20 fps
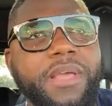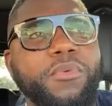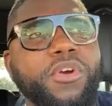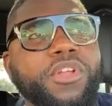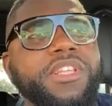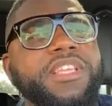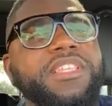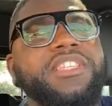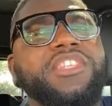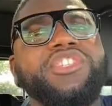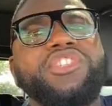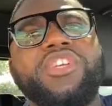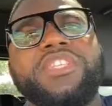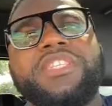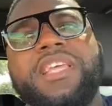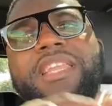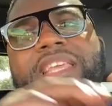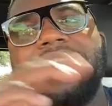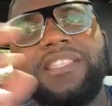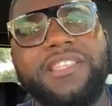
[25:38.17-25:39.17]
but this is just
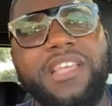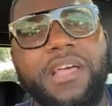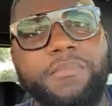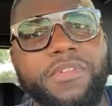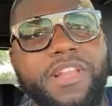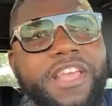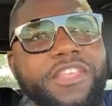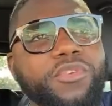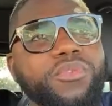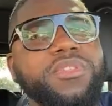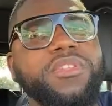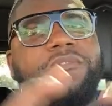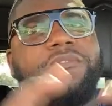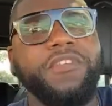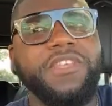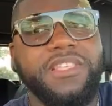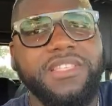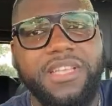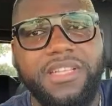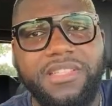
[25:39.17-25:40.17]
an example. I use the
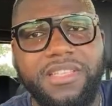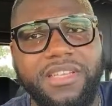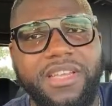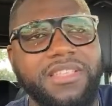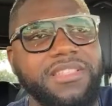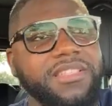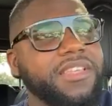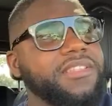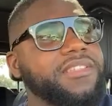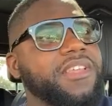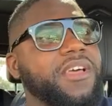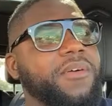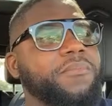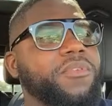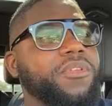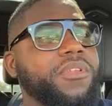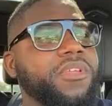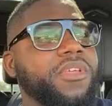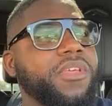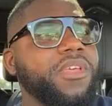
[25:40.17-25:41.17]
visa thing as example.